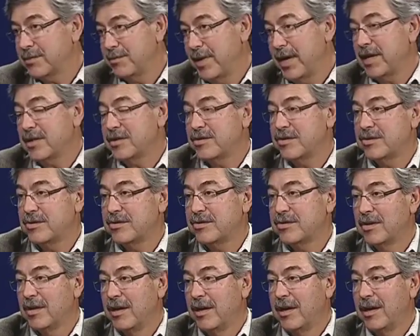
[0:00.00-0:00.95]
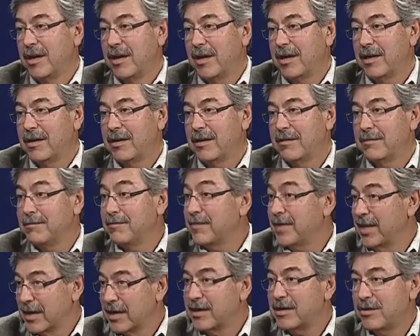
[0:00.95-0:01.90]
master's
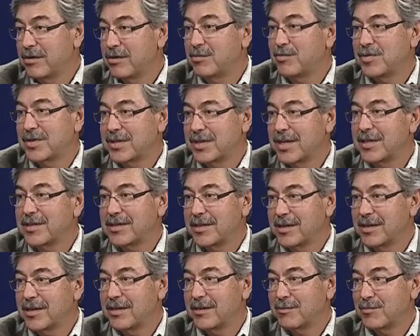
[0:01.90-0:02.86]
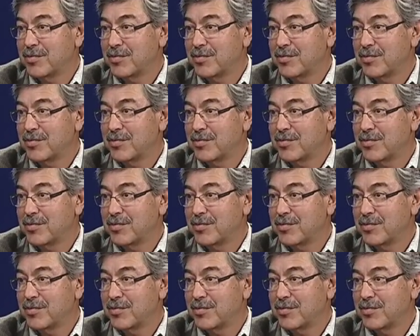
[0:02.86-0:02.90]
that can do precisely